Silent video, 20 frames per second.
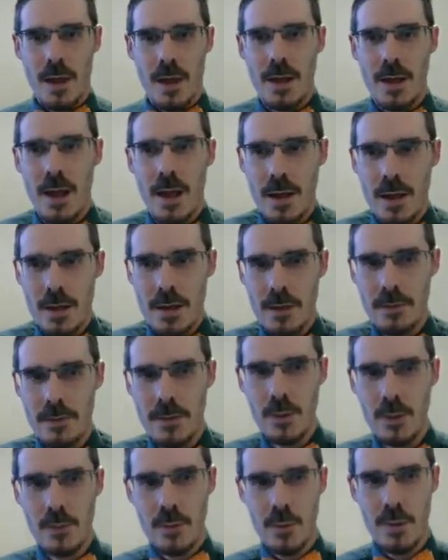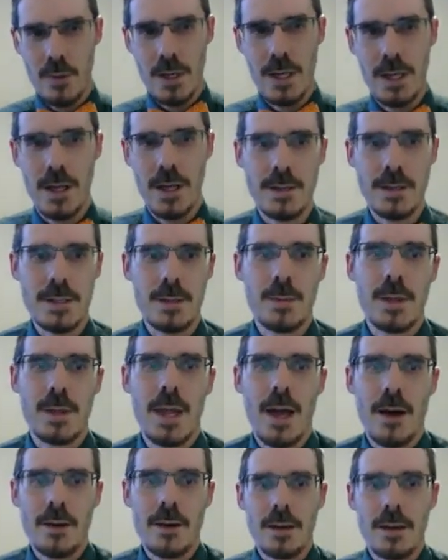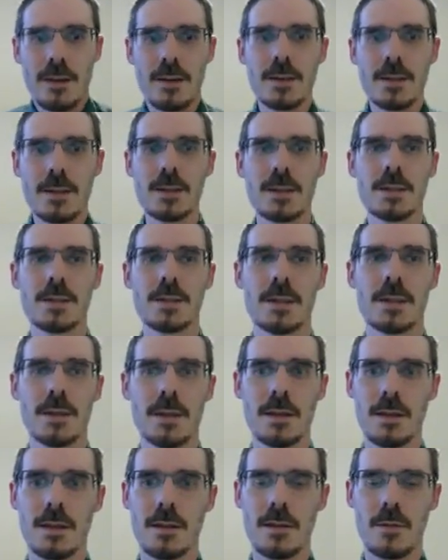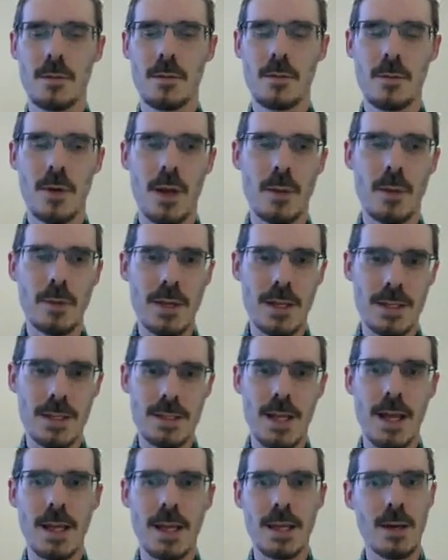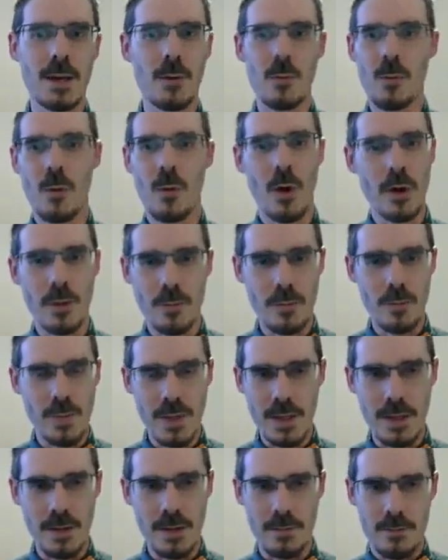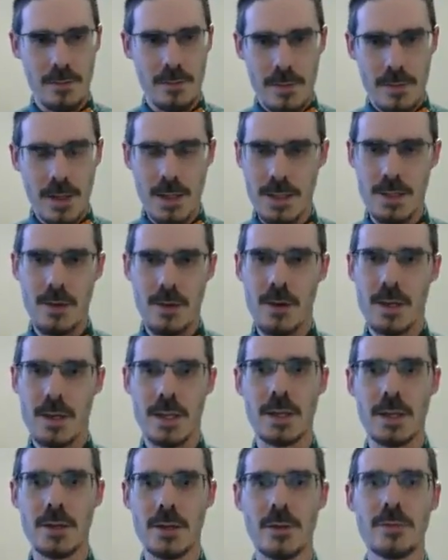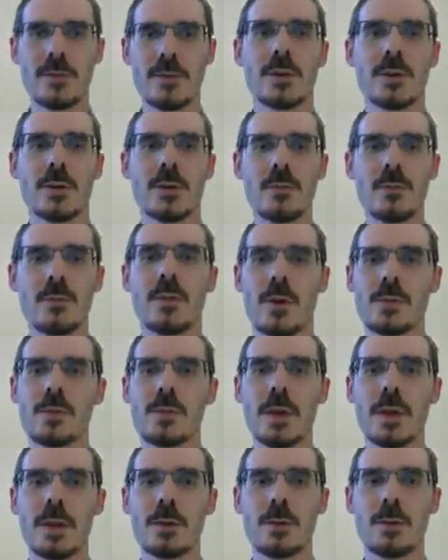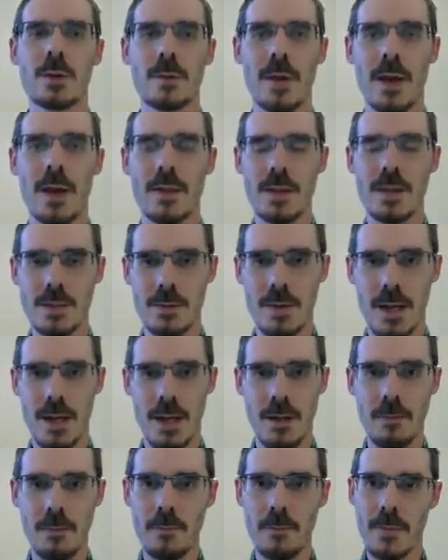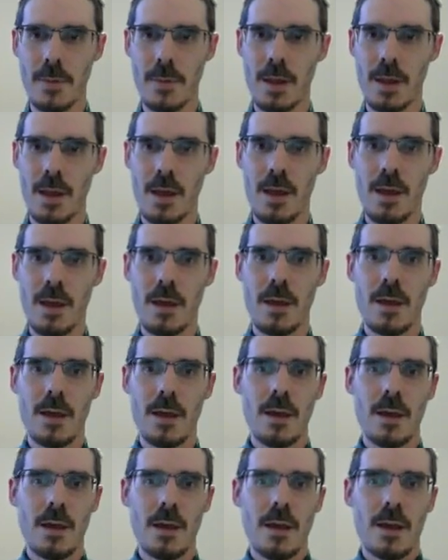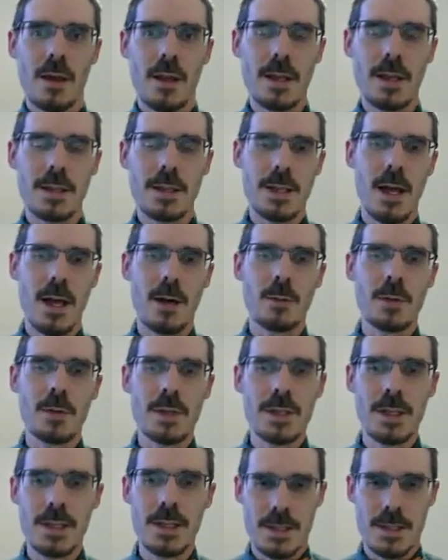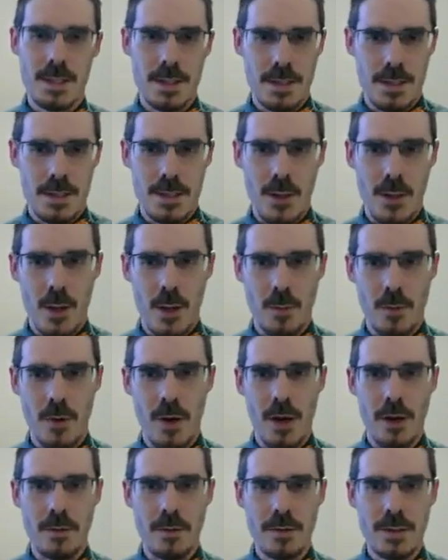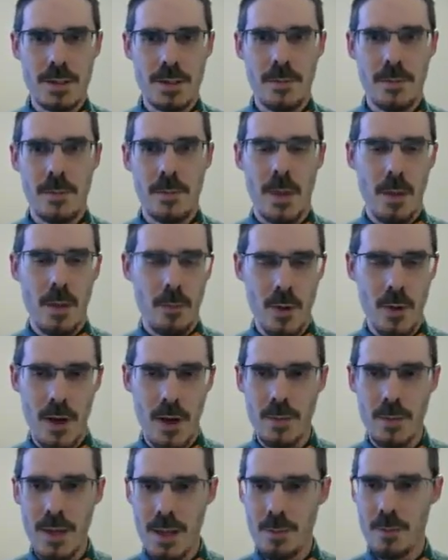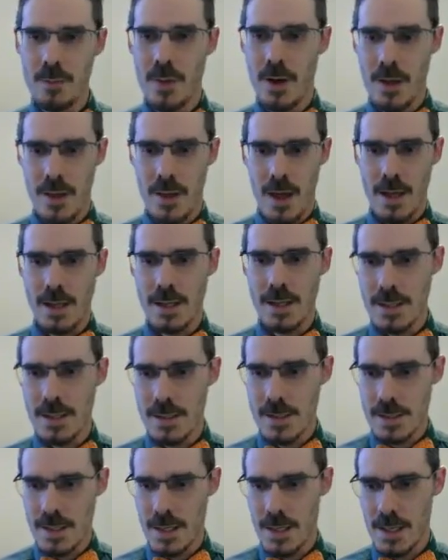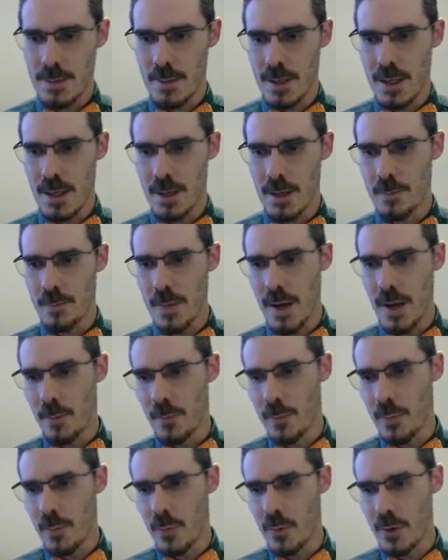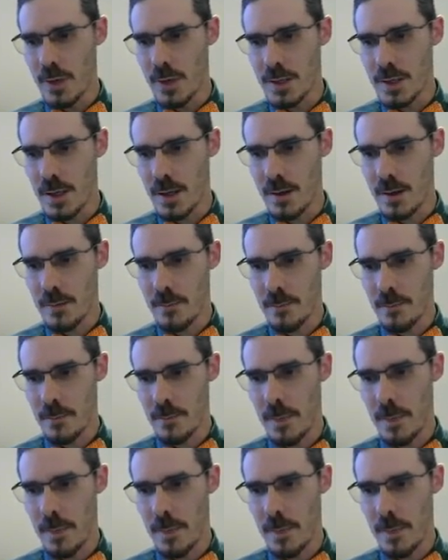Now, if you've already done some calculus, what I'm going to say here won't be exciting and new for you. You've probably thought about this already. Let's start with distance time graphs. What I mean by that is, let me get a better pointer.